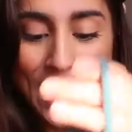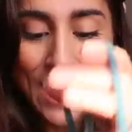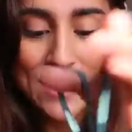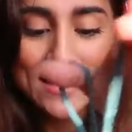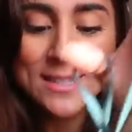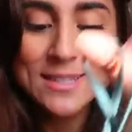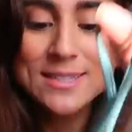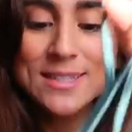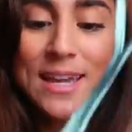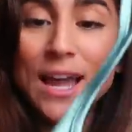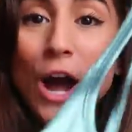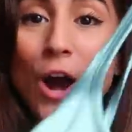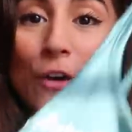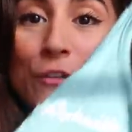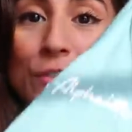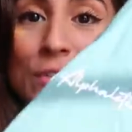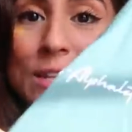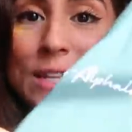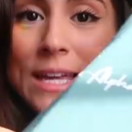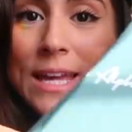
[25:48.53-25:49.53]
It does say
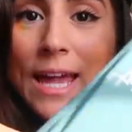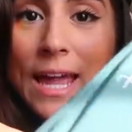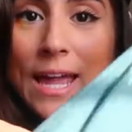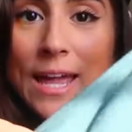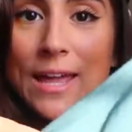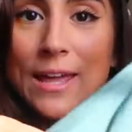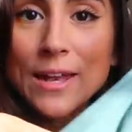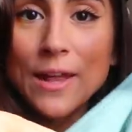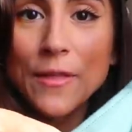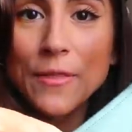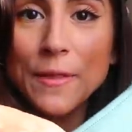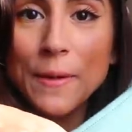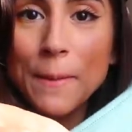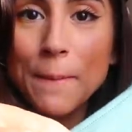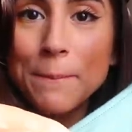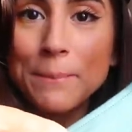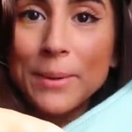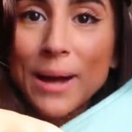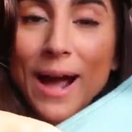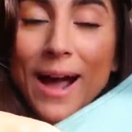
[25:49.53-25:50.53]
Alpha Lee in the
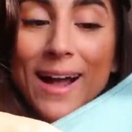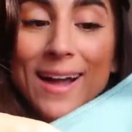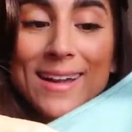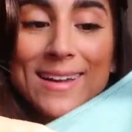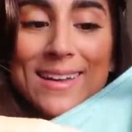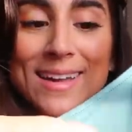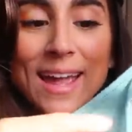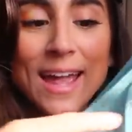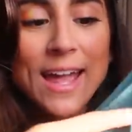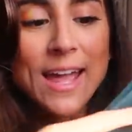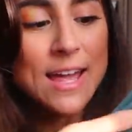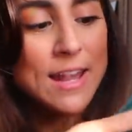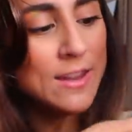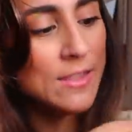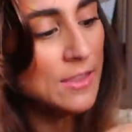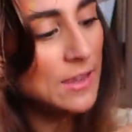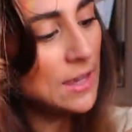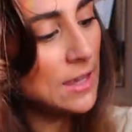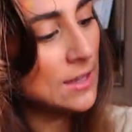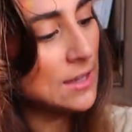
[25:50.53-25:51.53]
back
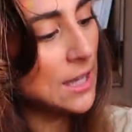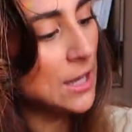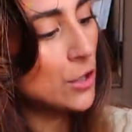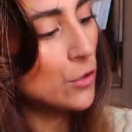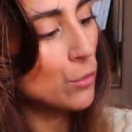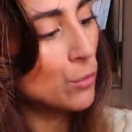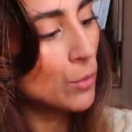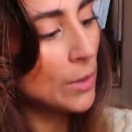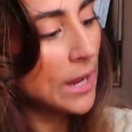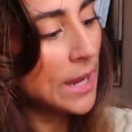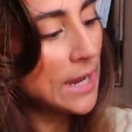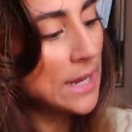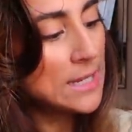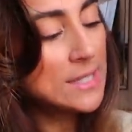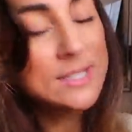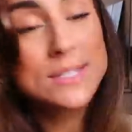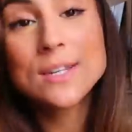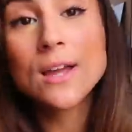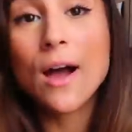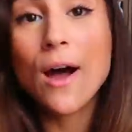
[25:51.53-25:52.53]
and the like
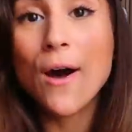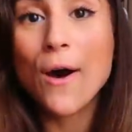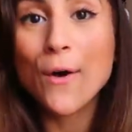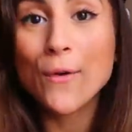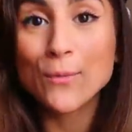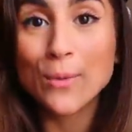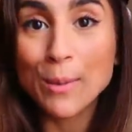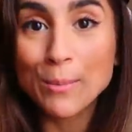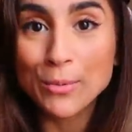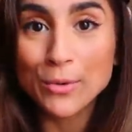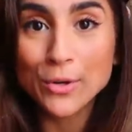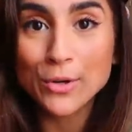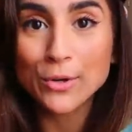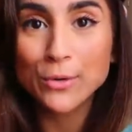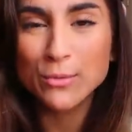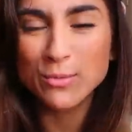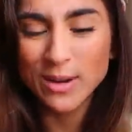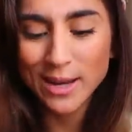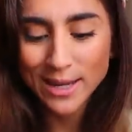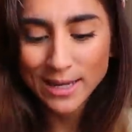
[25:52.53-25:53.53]
raised uh, rubber
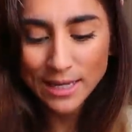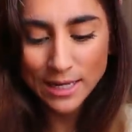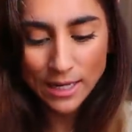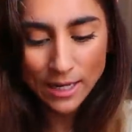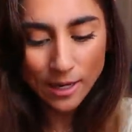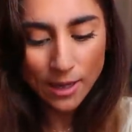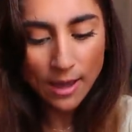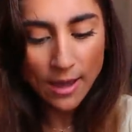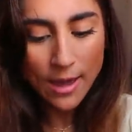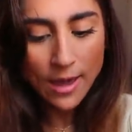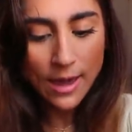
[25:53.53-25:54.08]
writing.